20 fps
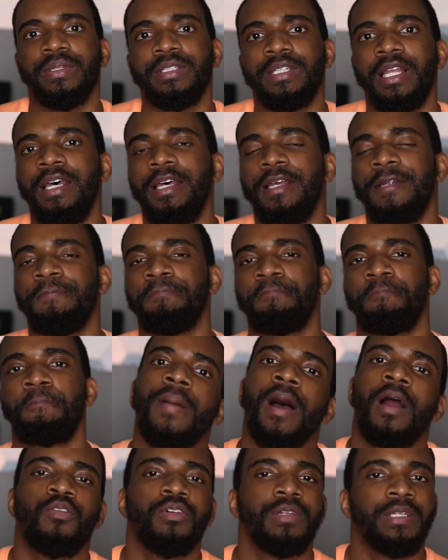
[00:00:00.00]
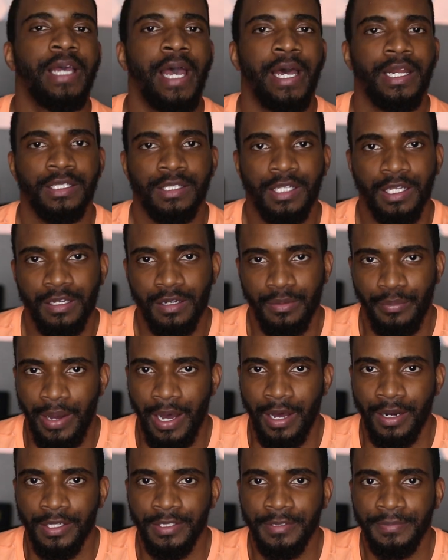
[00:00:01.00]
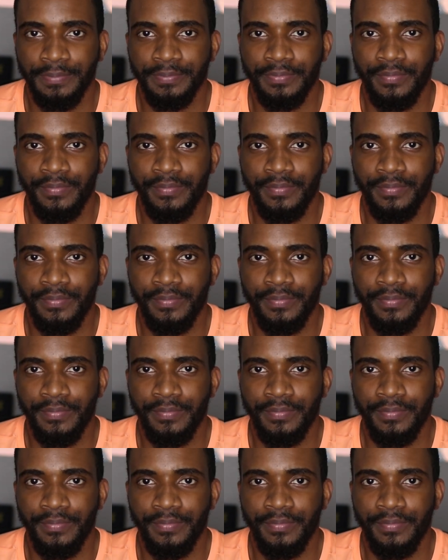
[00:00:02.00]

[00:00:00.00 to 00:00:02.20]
But then I really had to think about it.